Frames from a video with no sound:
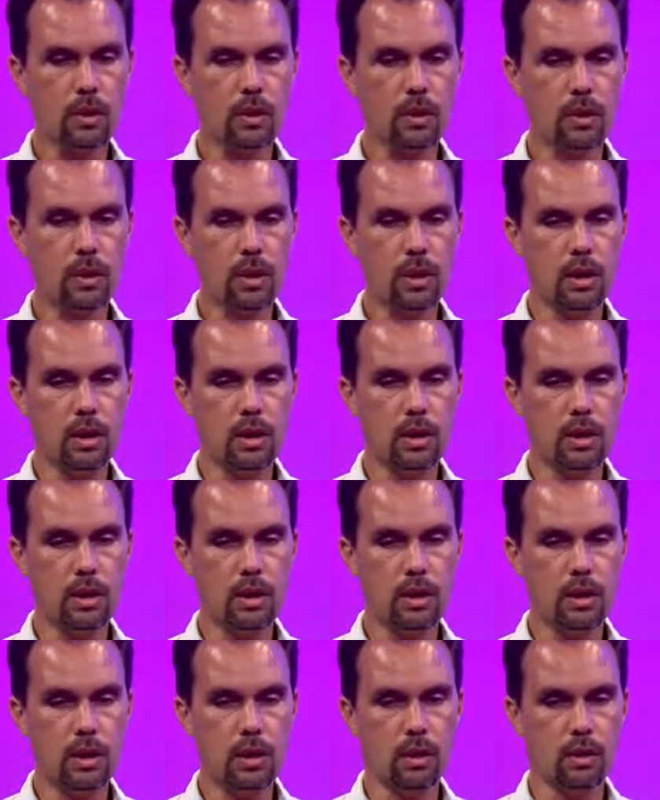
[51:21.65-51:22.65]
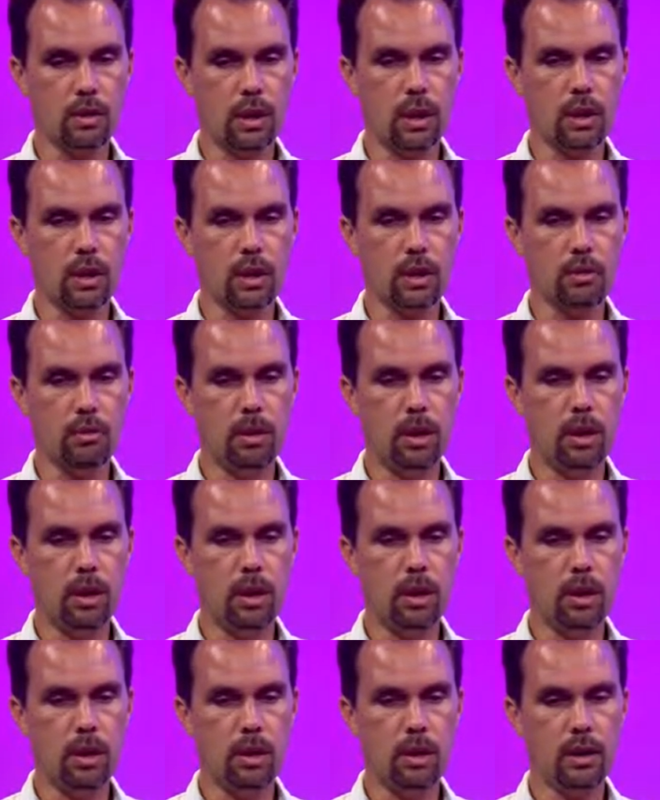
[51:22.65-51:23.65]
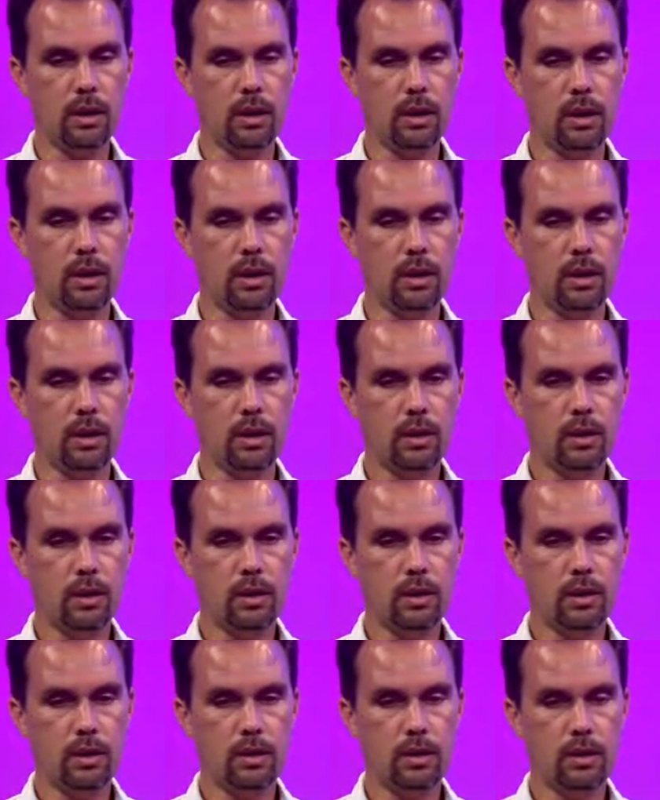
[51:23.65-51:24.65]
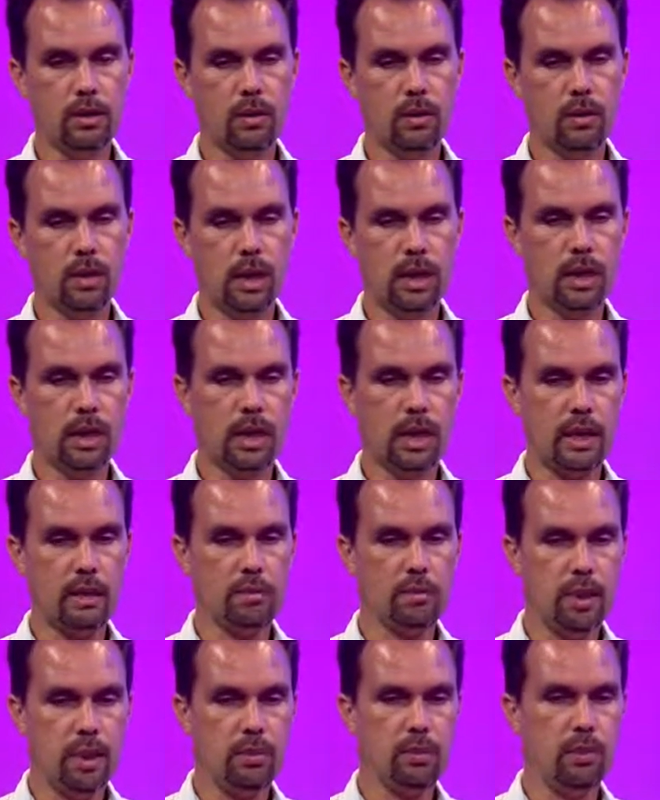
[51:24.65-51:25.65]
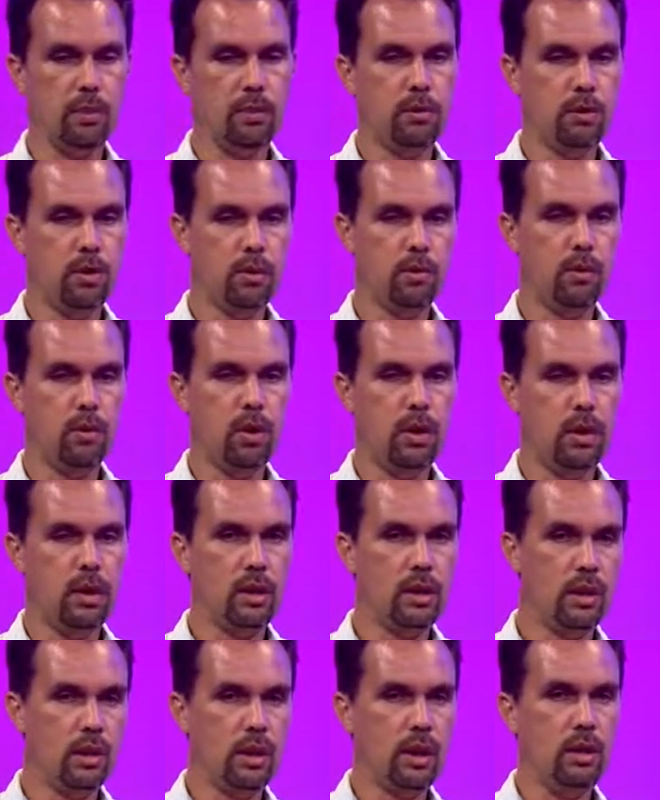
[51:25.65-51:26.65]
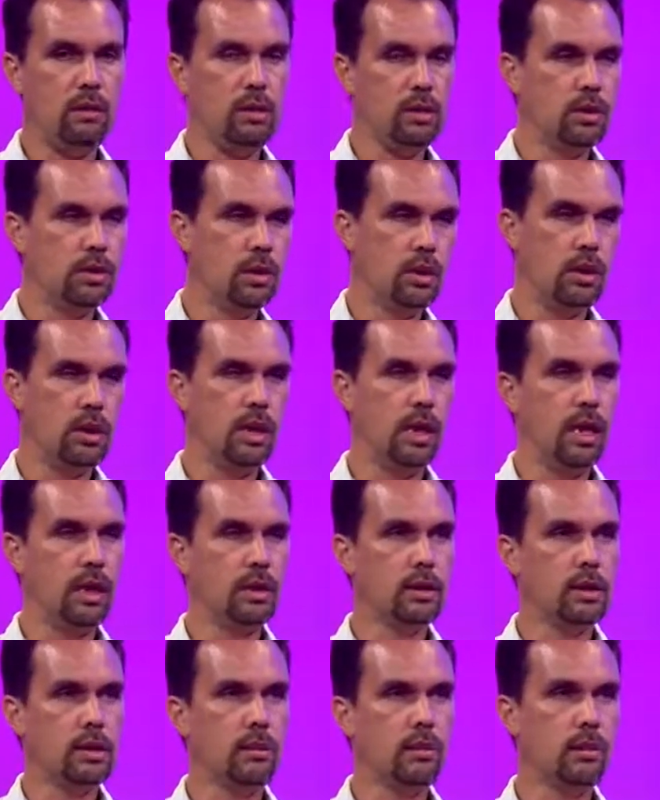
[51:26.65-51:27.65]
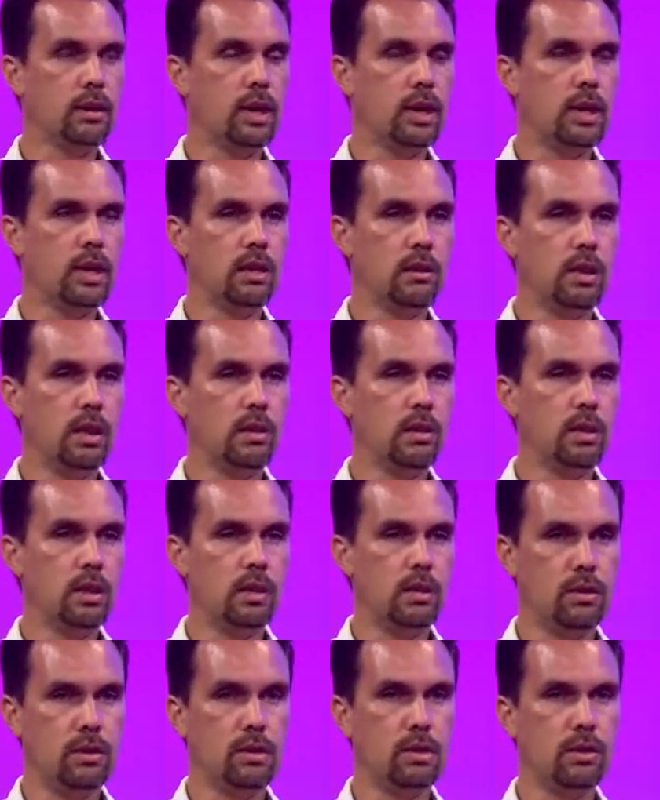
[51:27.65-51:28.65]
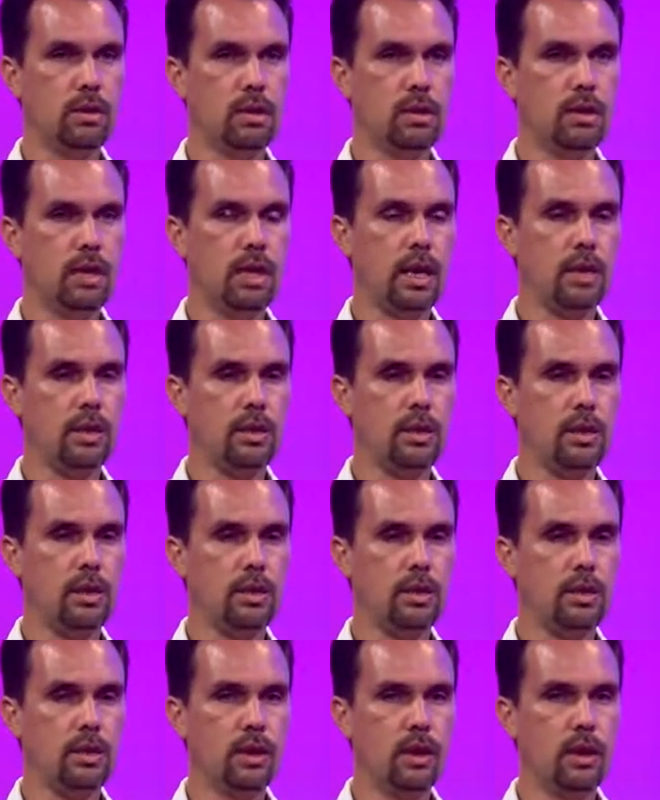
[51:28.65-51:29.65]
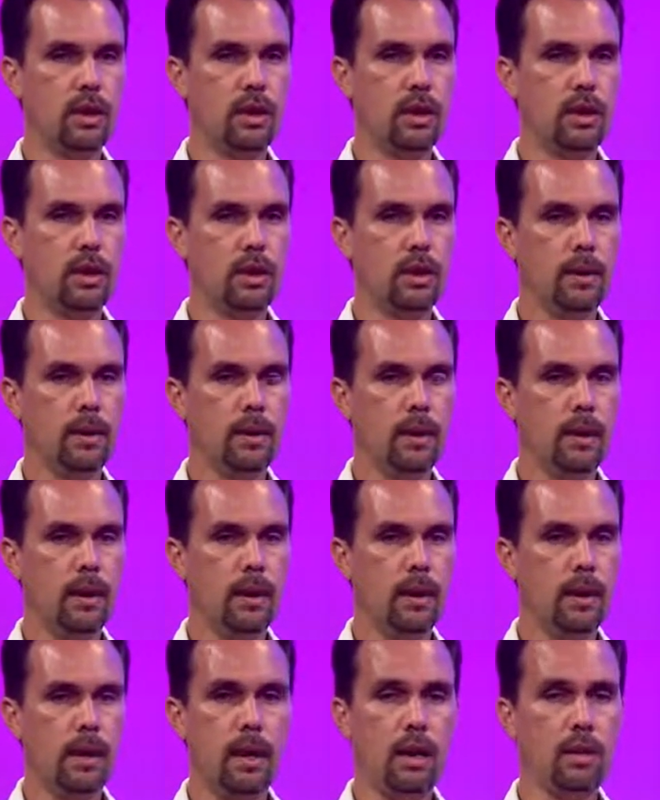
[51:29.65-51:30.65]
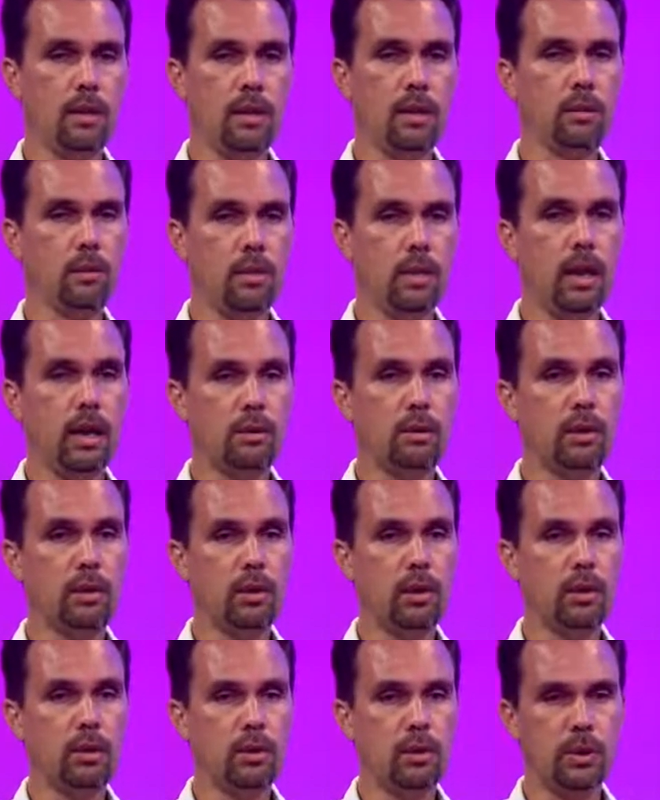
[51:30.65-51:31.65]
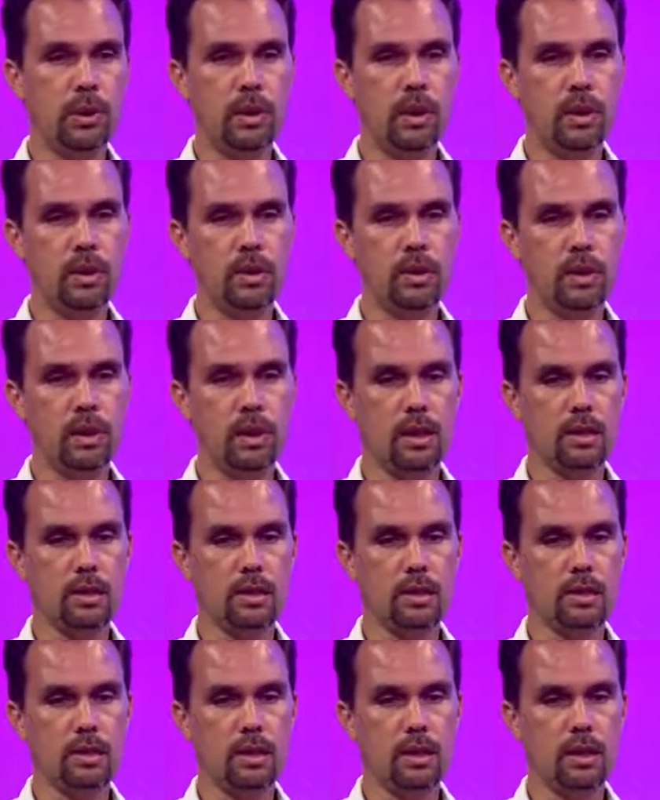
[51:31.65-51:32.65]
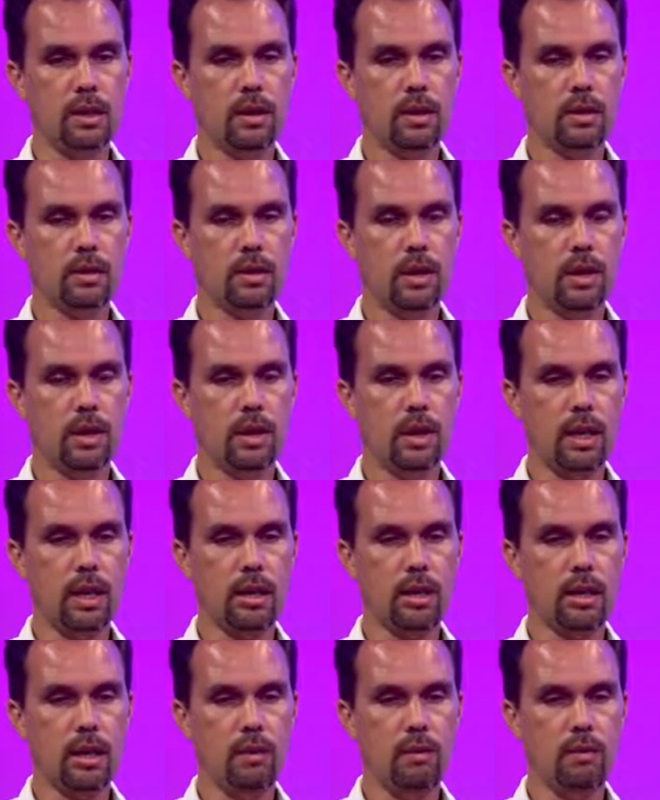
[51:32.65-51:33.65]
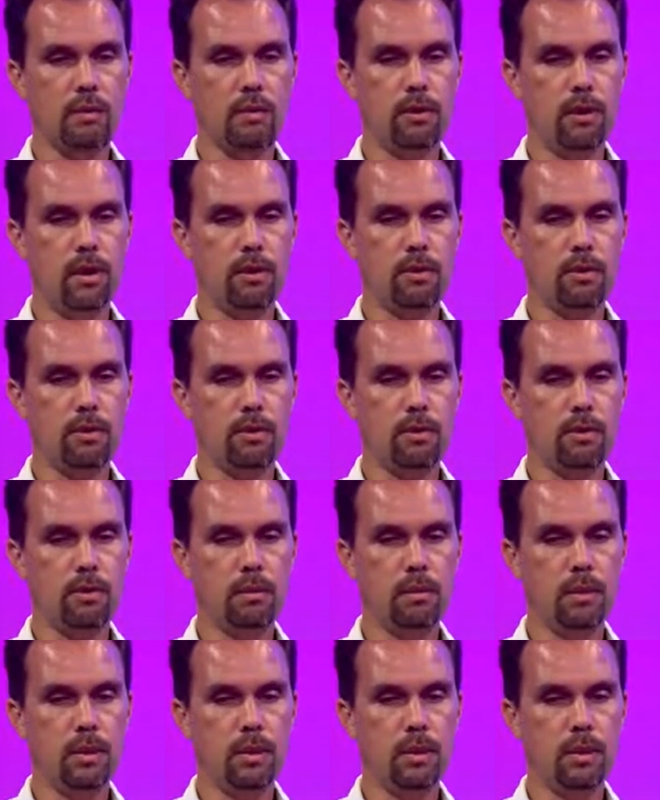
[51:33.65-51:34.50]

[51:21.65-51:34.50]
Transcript: the curriculum on trying to get people from one level to the next. If we're talking about the students that I teach, and I think a lot of people are doing this, it's trying to get them from